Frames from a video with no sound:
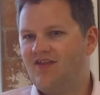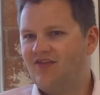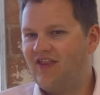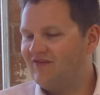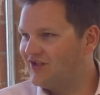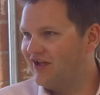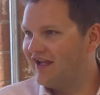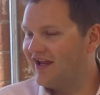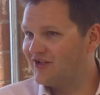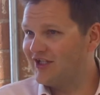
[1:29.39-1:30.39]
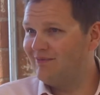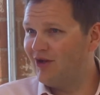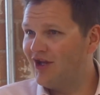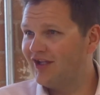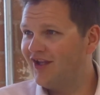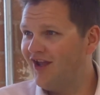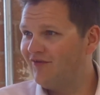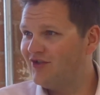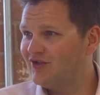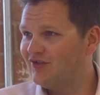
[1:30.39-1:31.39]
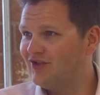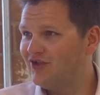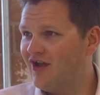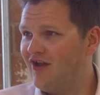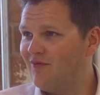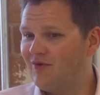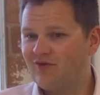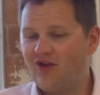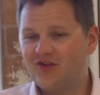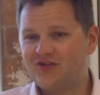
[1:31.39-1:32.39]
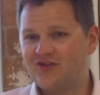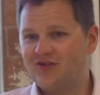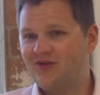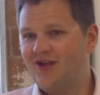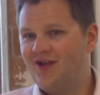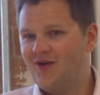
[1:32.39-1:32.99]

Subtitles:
they've certainly had a steep learning curve this year with regards to,